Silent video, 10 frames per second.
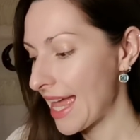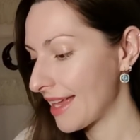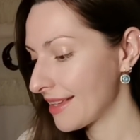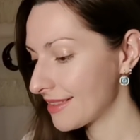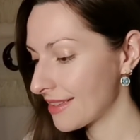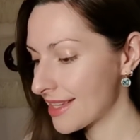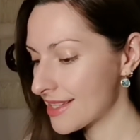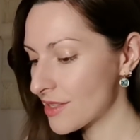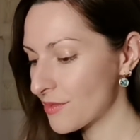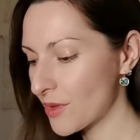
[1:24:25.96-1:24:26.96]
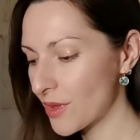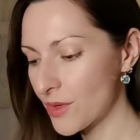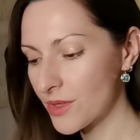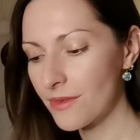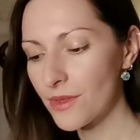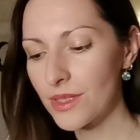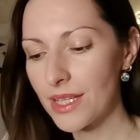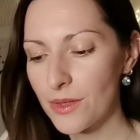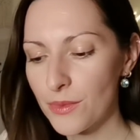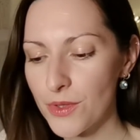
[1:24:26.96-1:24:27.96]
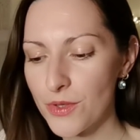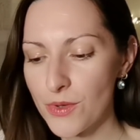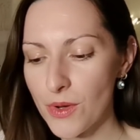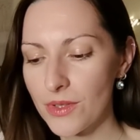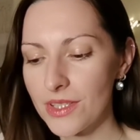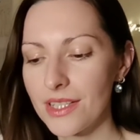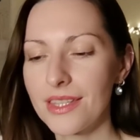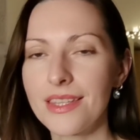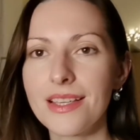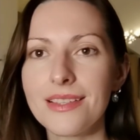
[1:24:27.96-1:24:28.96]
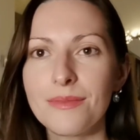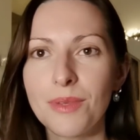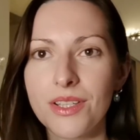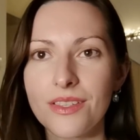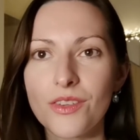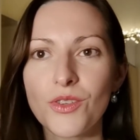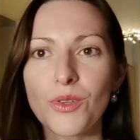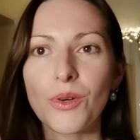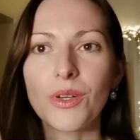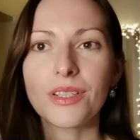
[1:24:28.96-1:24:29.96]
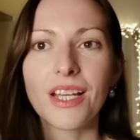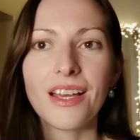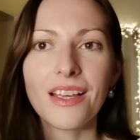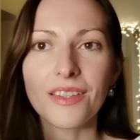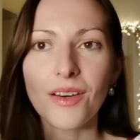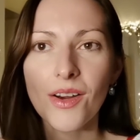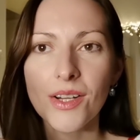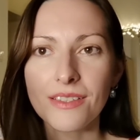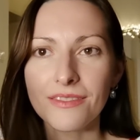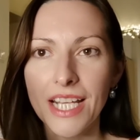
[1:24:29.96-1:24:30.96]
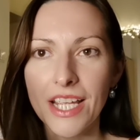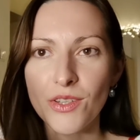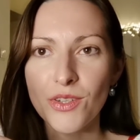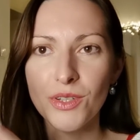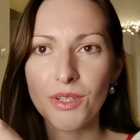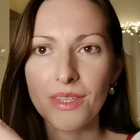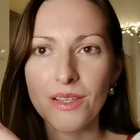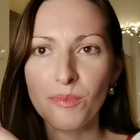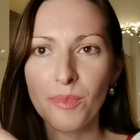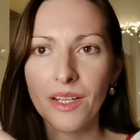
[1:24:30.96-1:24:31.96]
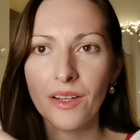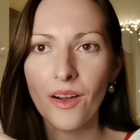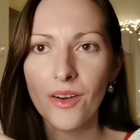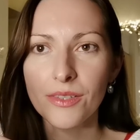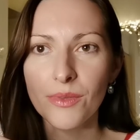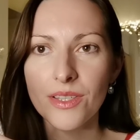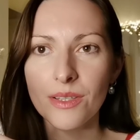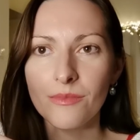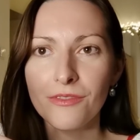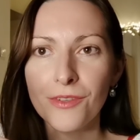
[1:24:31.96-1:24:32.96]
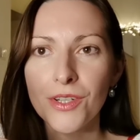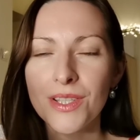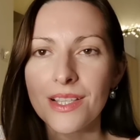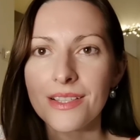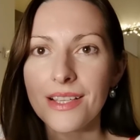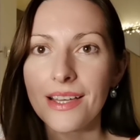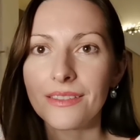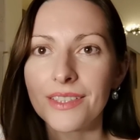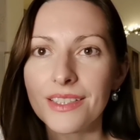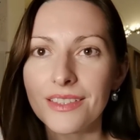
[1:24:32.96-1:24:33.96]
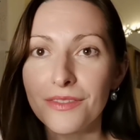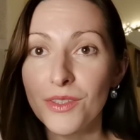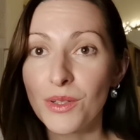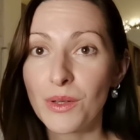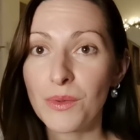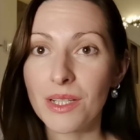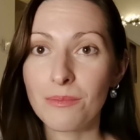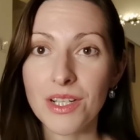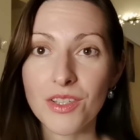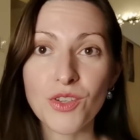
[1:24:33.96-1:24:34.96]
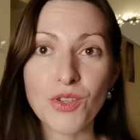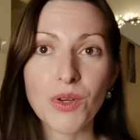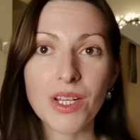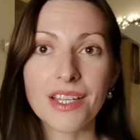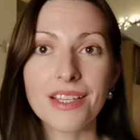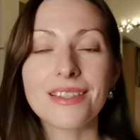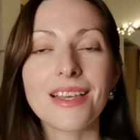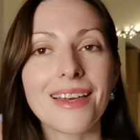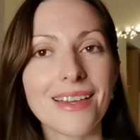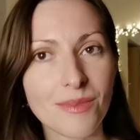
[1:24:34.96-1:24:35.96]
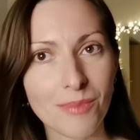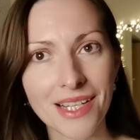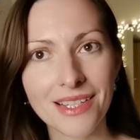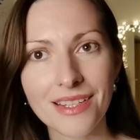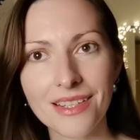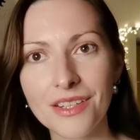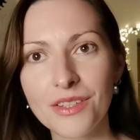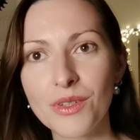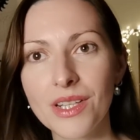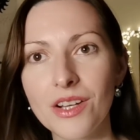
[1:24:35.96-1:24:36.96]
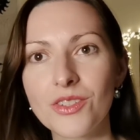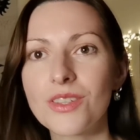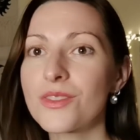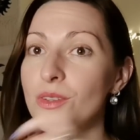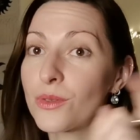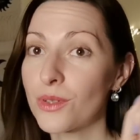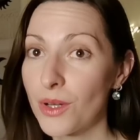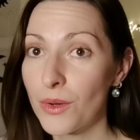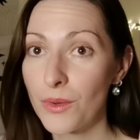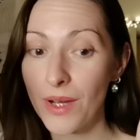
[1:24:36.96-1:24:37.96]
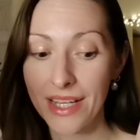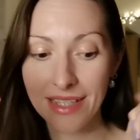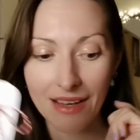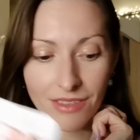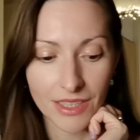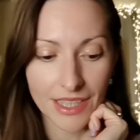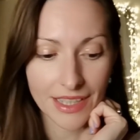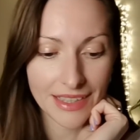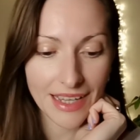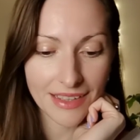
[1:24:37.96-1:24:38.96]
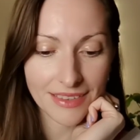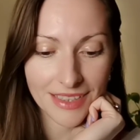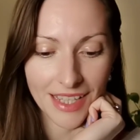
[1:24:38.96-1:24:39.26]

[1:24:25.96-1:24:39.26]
And this is for those of you that were drawn to this Marzishor, the heart of nature, this pink heart with some ferns inside of it. If you don't know what a Marzishor is, I explain it in the introduction, so go and have a look at that.